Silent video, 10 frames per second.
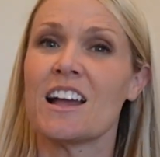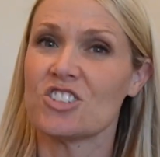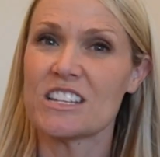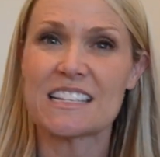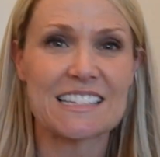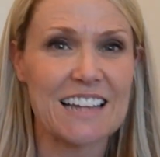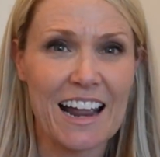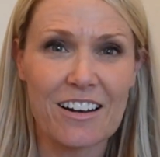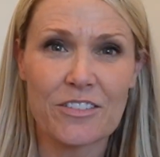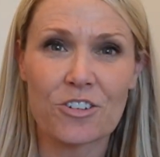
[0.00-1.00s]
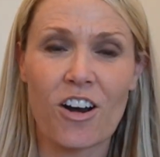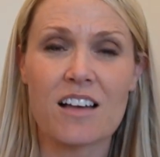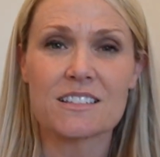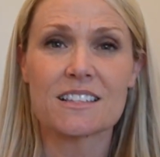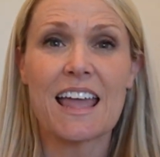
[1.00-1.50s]
Jesus died on the
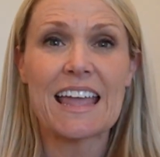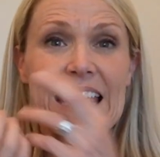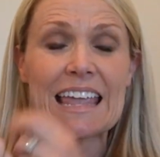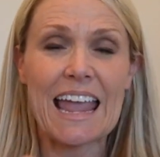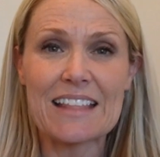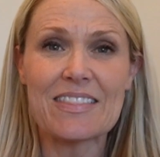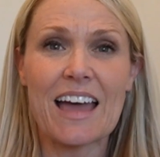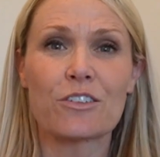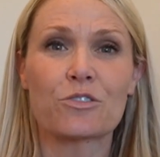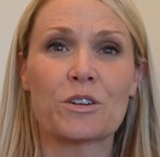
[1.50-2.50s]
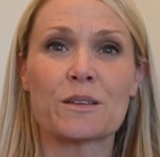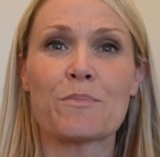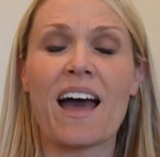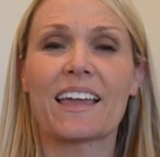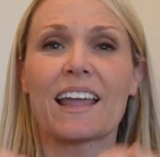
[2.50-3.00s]
cross, gained that authority
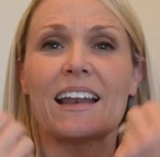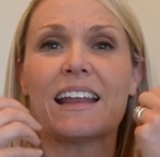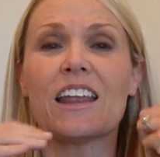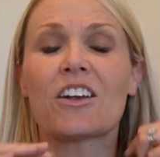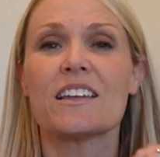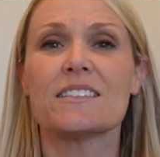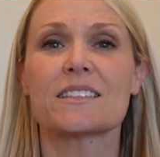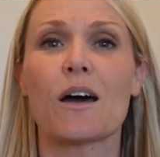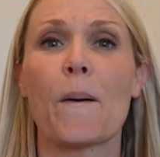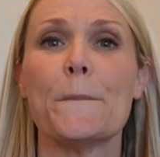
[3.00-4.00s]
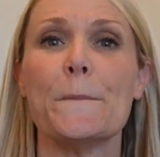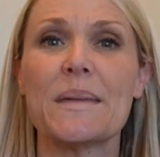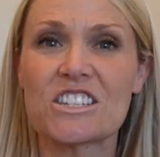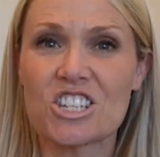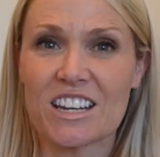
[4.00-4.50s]
back, and here he's
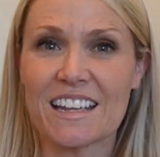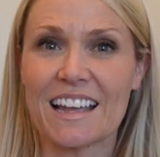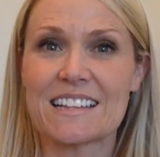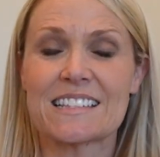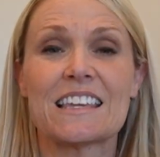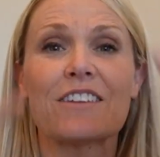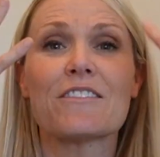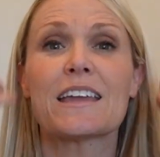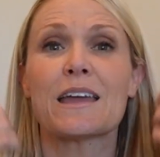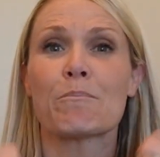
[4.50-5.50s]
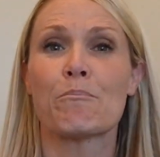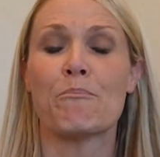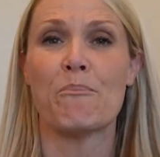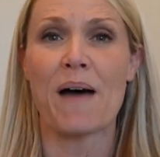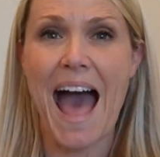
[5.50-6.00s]
commissioning us, giving
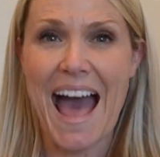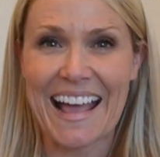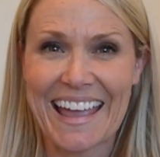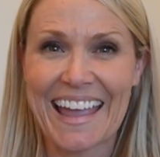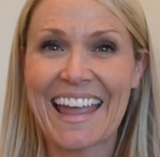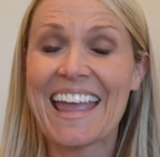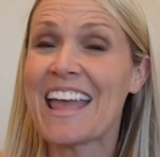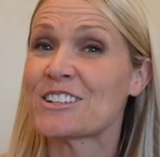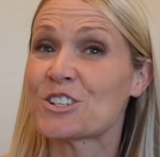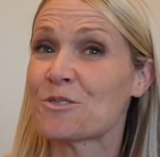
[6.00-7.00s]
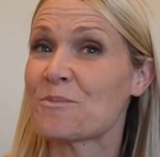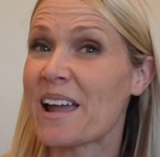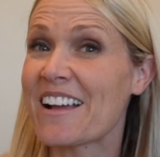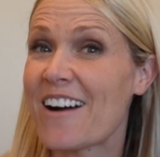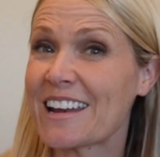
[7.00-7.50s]
it back to the
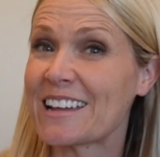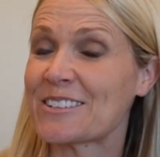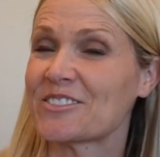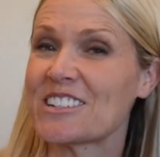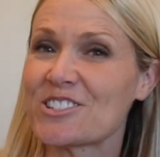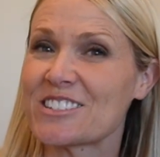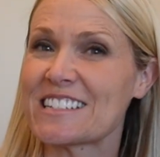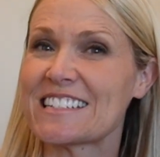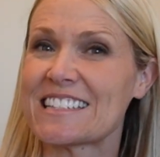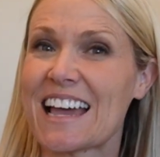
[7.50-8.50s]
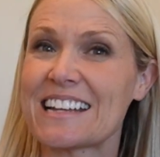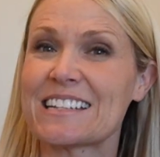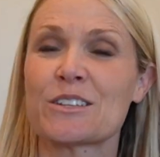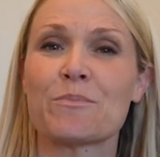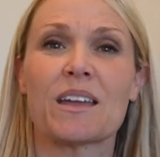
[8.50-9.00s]
way God had originally designed
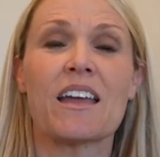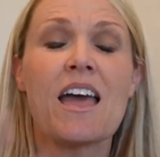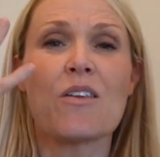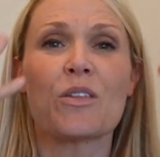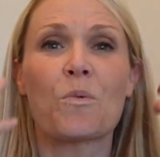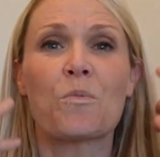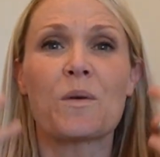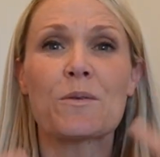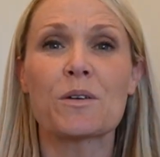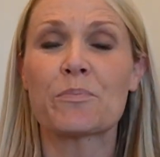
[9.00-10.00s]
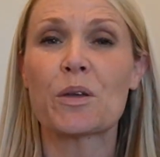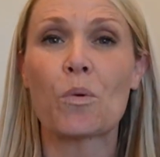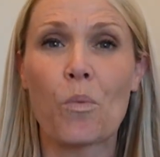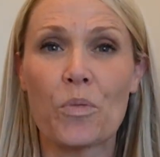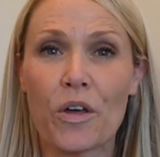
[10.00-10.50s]
it to be, that we would
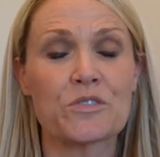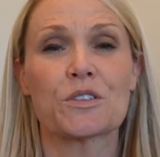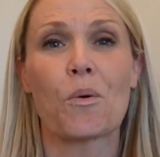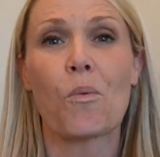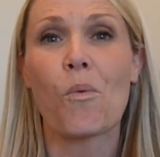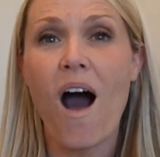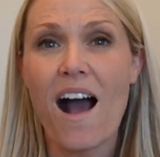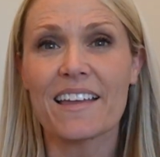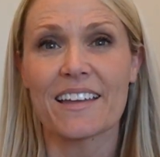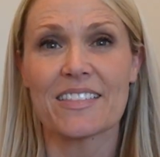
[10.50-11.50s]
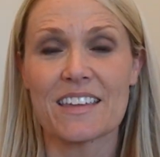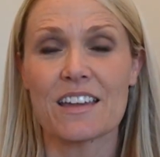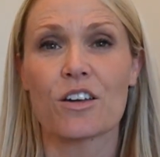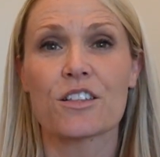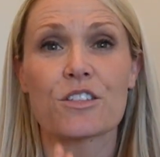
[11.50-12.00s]
be those that walk in the
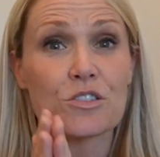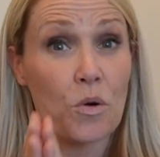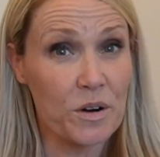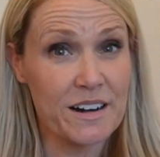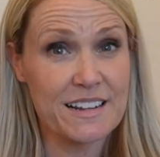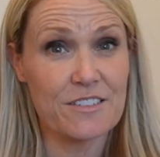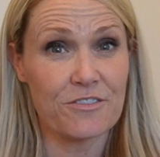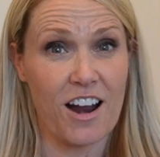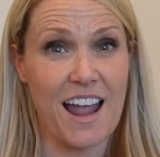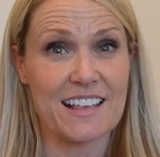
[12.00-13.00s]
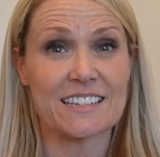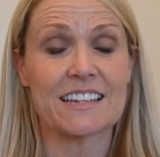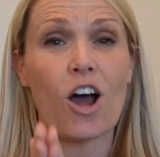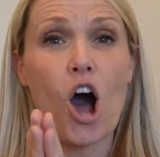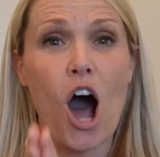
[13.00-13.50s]
authority of Christ
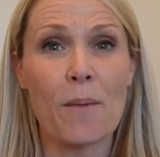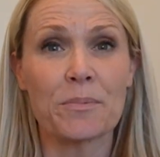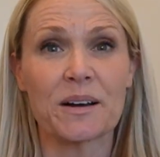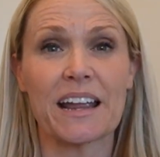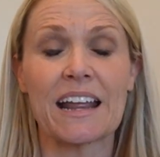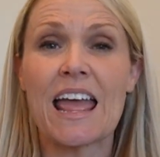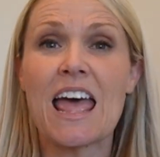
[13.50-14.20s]
and operate